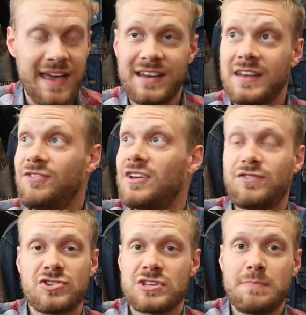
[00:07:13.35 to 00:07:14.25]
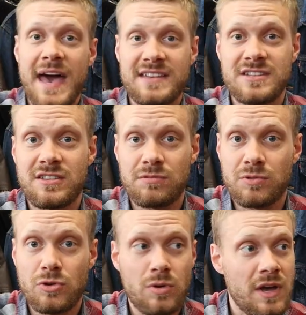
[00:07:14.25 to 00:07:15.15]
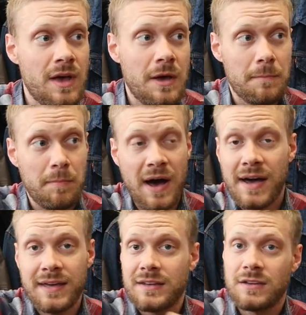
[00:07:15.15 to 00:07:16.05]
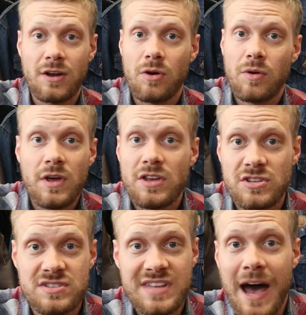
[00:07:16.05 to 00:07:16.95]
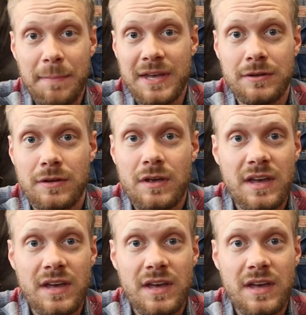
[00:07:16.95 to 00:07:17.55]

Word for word: And even if you're just passing through, buy, you know, stop in.